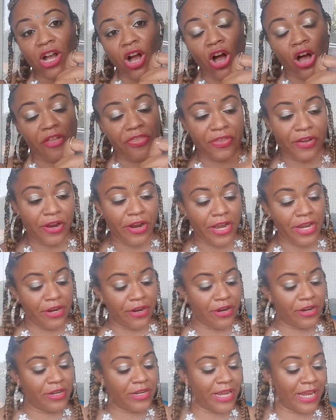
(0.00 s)
author, and
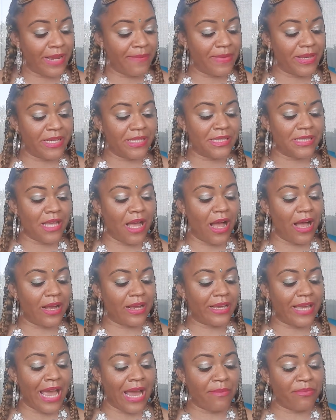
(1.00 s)
her name is
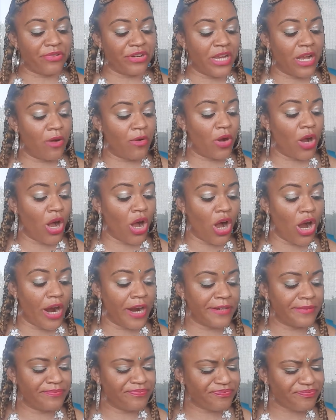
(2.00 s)
Gabrielle
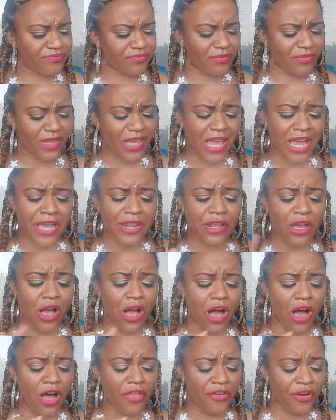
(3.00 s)
Carr. And the
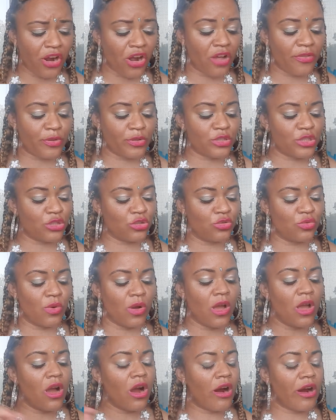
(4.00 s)
other authors who
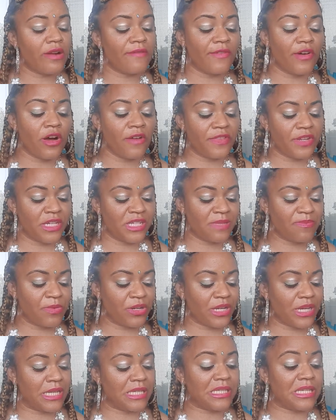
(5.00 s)
are involved in this
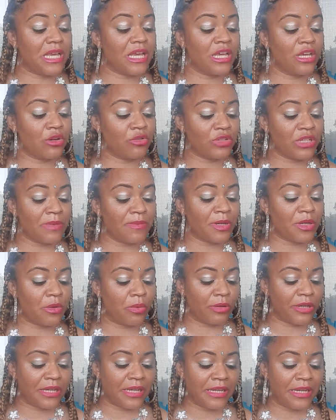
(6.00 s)
book is Hildy
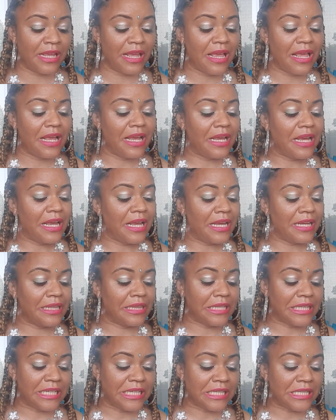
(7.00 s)
McQueen,
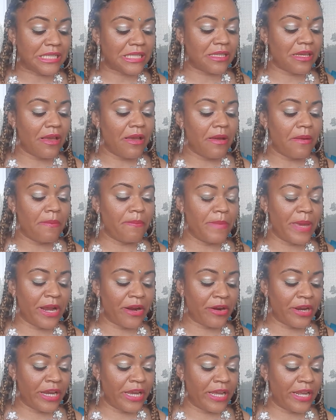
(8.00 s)
Elise
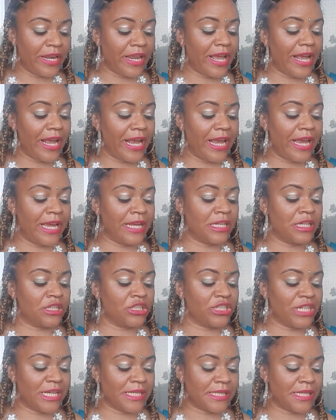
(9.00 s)
Marion,
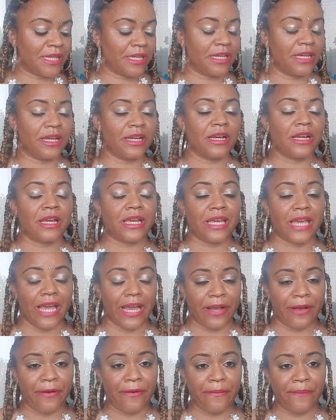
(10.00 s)
and Jessica
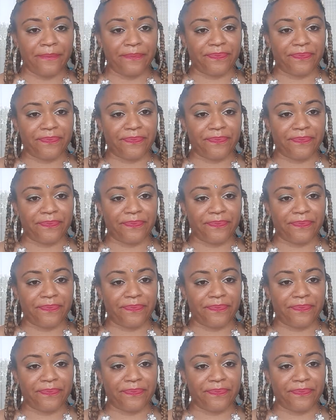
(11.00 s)
Kale.